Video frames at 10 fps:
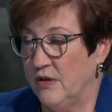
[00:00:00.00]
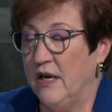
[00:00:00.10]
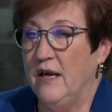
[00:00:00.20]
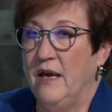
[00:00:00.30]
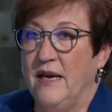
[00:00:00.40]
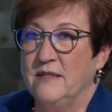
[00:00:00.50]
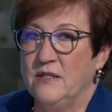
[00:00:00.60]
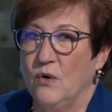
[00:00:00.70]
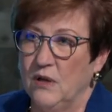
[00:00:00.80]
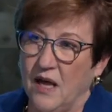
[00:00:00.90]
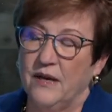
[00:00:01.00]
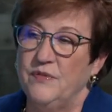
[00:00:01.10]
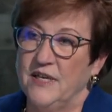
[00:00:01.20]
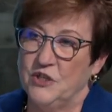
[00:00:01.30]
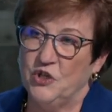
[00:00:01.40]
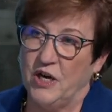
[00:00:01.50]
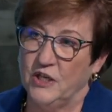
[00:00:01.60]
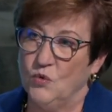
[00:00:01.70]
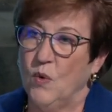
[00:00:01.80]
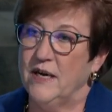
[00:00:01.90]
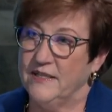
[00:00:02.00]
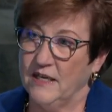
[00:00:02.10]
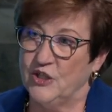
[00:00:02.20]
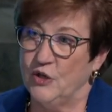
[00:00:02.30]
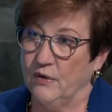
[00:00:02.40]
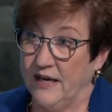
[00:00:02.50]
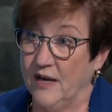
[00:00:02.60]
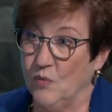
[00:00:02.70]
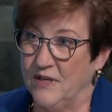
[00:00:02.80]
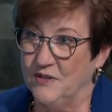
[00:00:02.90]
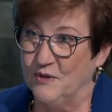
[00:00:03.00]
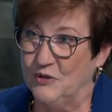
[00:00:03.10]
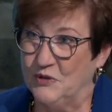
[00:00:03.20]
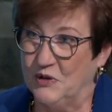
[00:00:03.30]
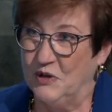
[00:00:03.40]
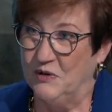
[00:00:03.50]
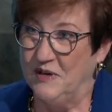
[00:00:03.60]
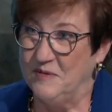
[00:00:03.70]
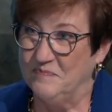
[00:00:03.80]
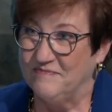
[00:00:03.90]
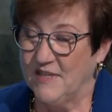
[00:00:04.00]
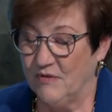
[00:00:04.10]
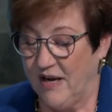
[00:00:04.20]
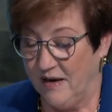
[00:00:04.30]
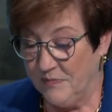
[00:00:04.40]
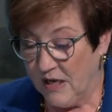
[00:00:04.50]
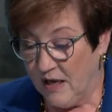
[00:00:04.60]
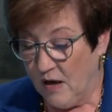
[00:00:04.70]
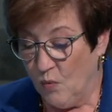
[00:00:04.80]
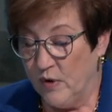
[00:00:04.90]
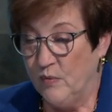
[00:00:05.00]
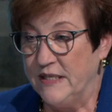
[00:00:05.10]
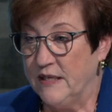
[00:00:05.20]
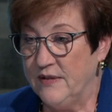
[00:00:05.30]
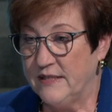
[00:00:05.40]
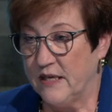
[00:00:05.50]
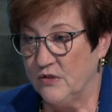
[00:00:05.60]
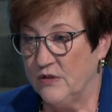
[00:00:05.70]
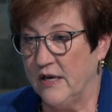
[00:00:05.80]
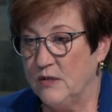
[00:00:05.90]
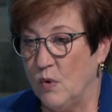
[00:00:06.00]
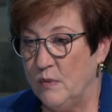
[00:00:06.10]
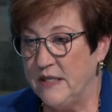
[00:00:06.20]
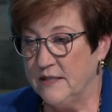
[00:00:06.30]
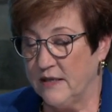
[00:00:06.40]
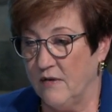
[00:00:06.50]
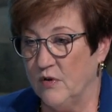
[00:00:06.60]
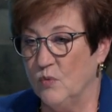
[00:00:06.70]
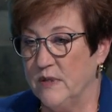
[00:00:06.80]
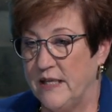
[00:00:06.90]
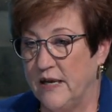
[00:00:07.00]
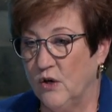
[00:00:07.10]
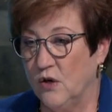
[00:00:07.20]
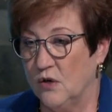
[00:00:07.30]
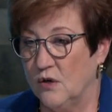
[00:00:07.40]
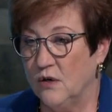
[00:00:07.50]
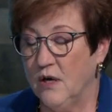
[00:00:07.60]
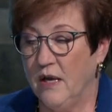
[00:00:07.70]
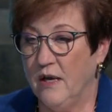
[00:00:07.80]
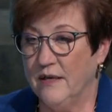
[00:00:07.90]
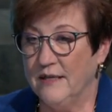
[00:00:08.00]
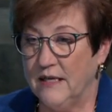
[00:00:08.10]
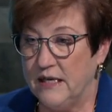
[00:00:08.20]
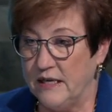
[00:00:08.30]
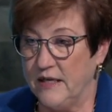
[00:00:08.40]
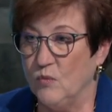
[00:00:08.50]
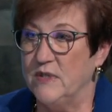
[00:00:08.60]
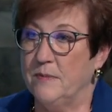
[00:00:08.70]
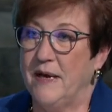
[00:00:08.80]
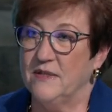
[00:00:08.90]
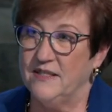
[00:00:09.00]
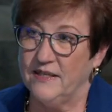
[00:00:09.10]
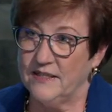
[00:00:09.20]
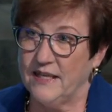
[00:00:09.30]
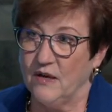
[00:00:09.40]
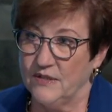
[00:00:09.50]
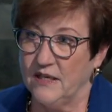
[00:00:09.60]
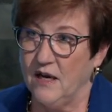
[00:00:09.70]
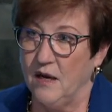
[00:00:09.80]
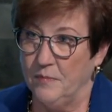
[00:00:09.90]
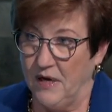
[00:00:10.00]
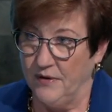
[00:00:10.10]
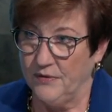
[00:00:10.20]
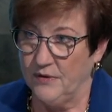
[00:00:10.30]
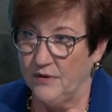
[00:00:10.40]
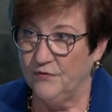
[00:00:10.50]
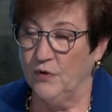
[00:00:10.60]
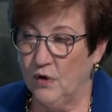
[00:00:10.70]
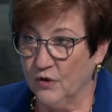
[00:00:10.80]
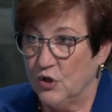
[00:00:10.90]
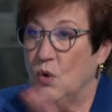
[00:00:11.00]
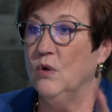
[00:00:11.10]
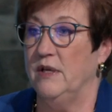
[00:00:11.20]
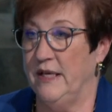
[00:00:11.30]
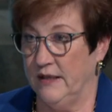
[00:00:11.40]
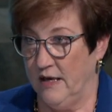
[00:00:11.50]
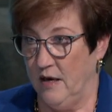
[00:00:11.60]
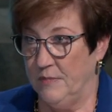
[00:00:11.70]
And so a lot of things changed. One is that she only had one Social Security, okay? When we did this exercise, what we discovered was that her need was about $6,000 a month for her total income.